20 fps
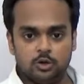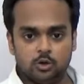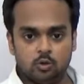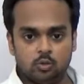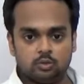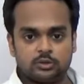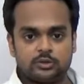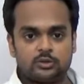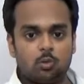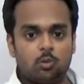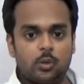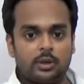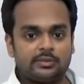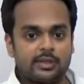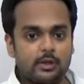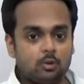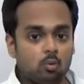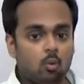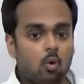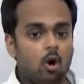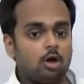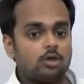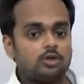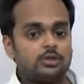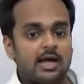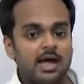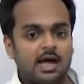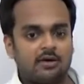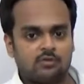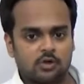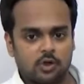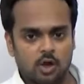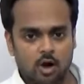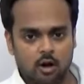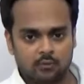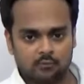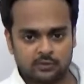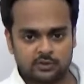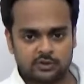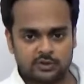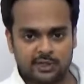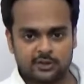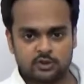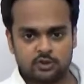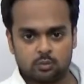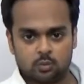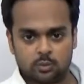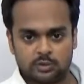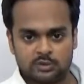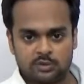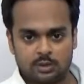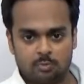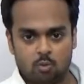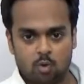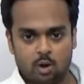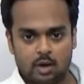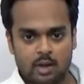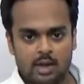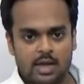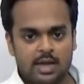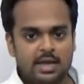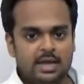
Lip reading: use when they want to have a conversation with someone.